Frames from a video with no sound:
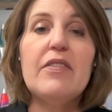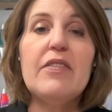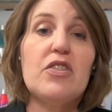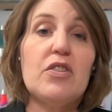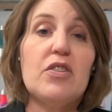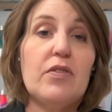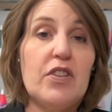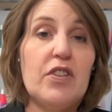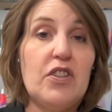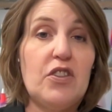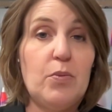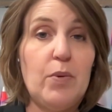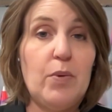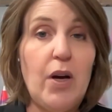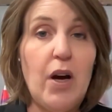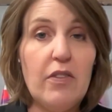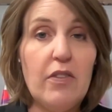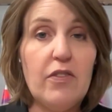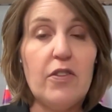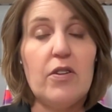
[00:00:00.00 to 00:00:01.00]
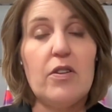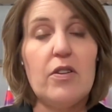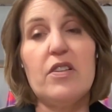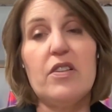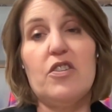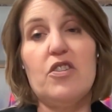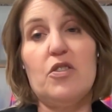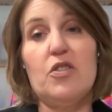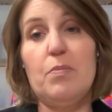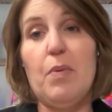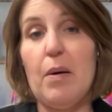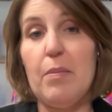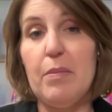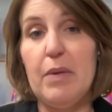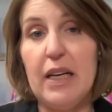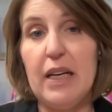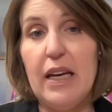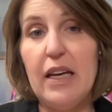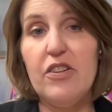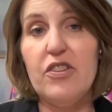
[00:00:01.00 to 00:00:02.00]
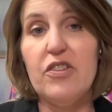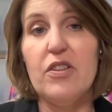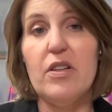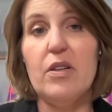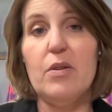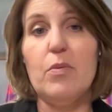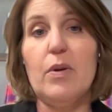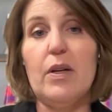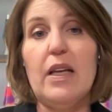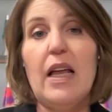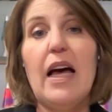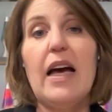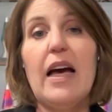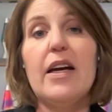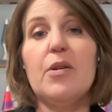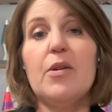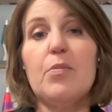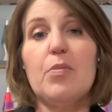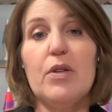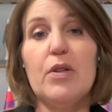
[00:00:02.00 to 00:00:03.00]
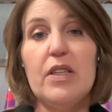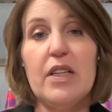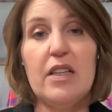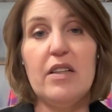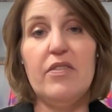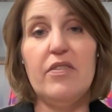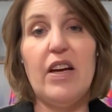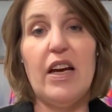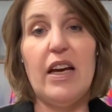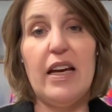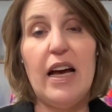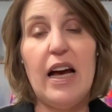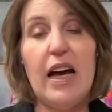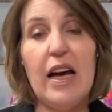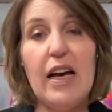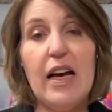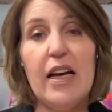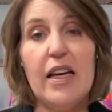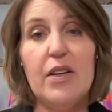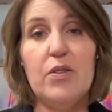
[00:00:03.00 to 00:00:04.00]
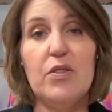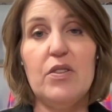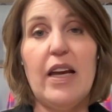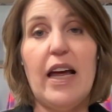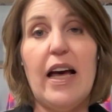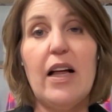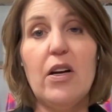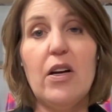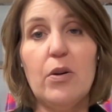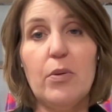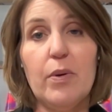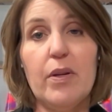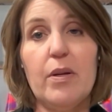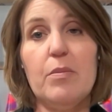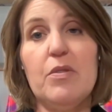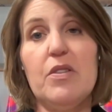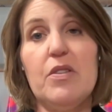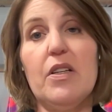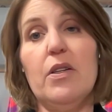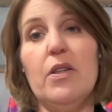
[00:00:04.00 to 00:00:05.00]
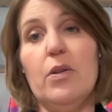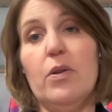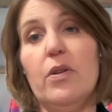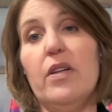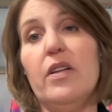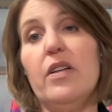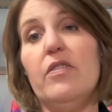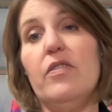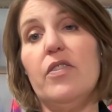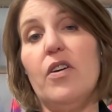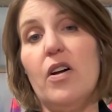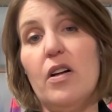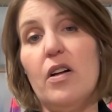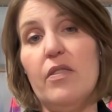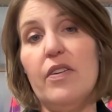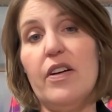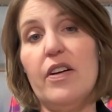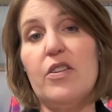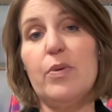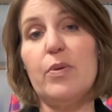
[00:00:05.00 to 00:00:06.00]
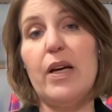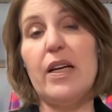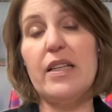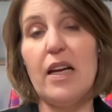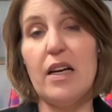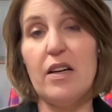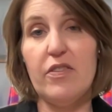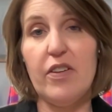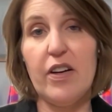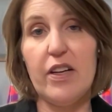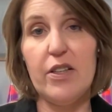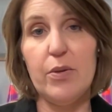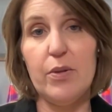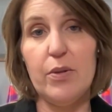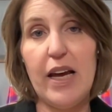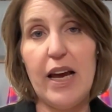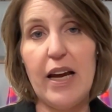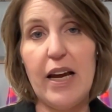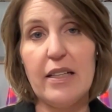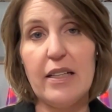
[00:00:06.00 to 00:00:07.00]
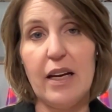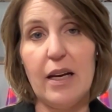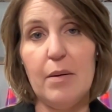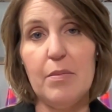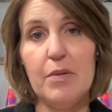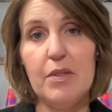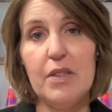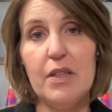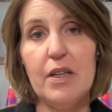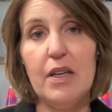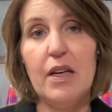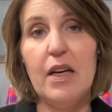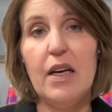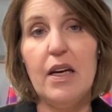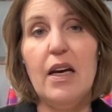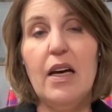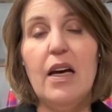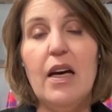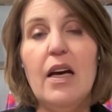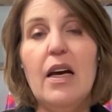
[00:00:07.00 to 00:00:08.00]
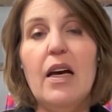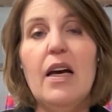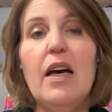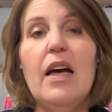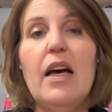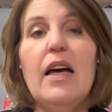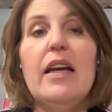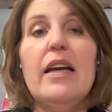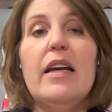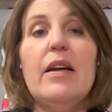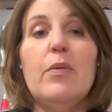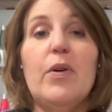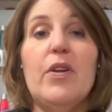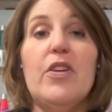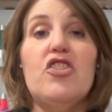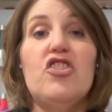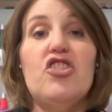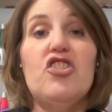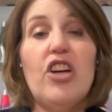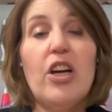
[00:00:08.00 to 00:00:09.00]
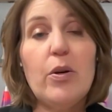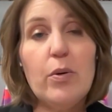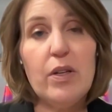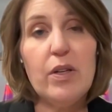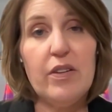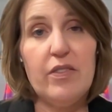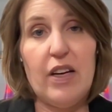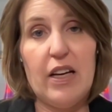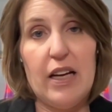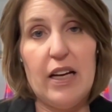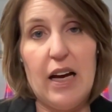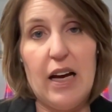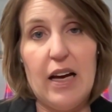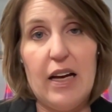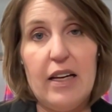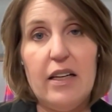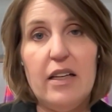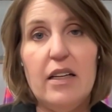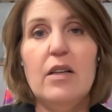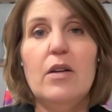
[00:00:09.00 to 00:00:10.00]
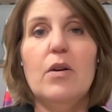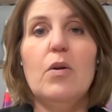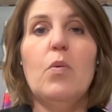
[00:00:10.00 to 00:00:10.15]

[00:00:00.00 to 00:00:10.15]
of the services we offer, such as bot mitigation, rely on predictive AI using algorithms that learn and evolve as we identify new attack types. With generative AI,